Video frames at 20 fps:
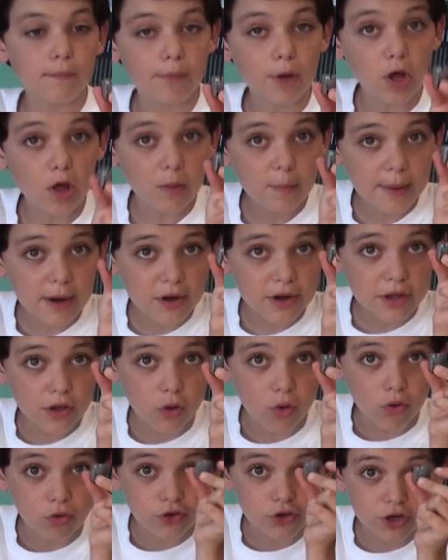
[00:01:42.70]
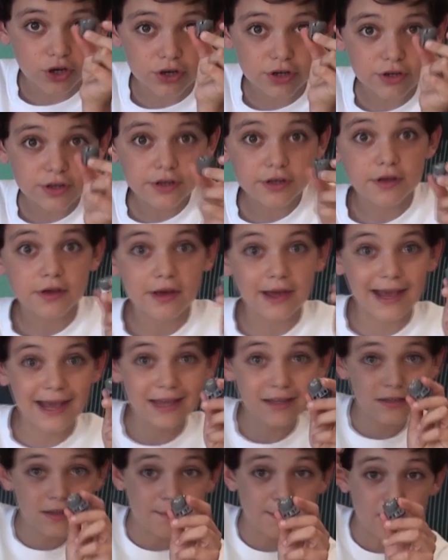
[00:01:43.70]
ball bearing holder
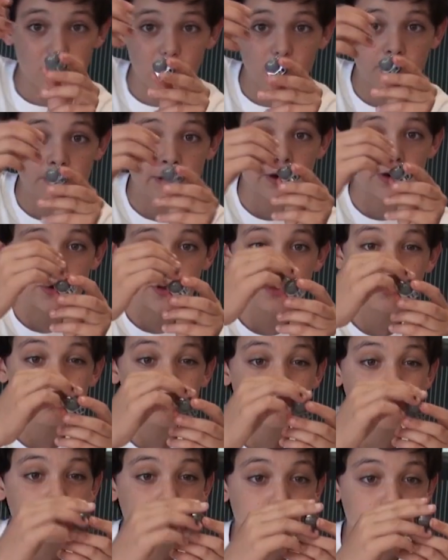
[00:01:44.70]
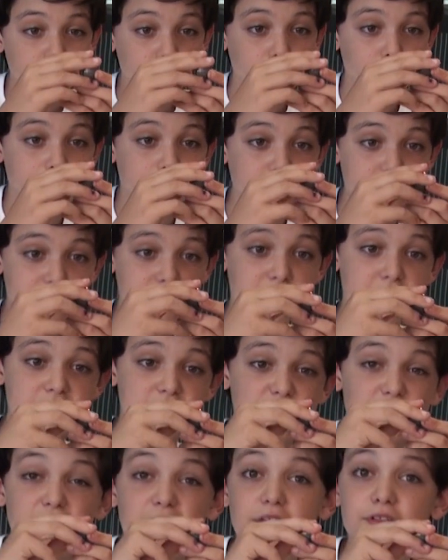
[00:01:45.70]
and the ball bearing. We will put these
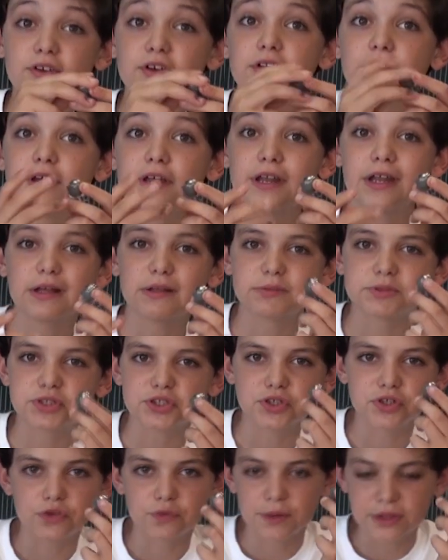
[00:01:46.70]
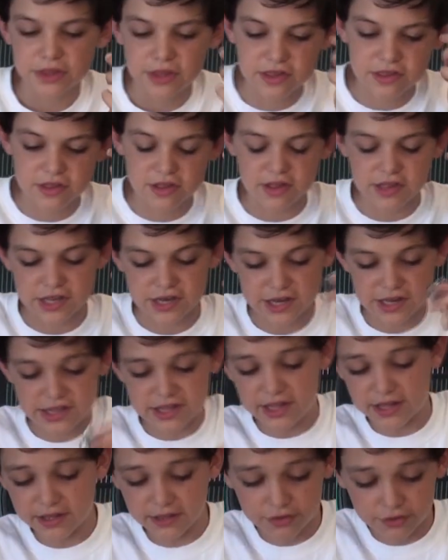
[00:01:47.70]
together and I will show you what this does in a
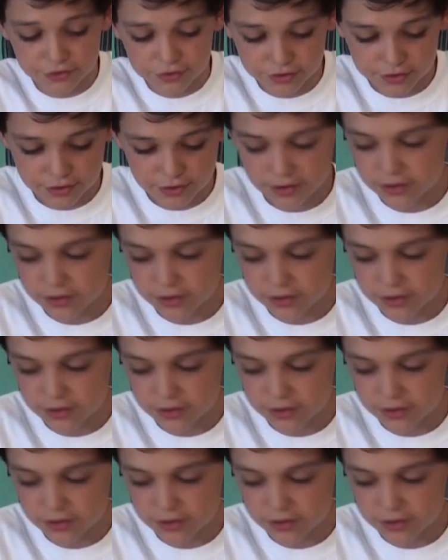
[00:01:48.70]
second.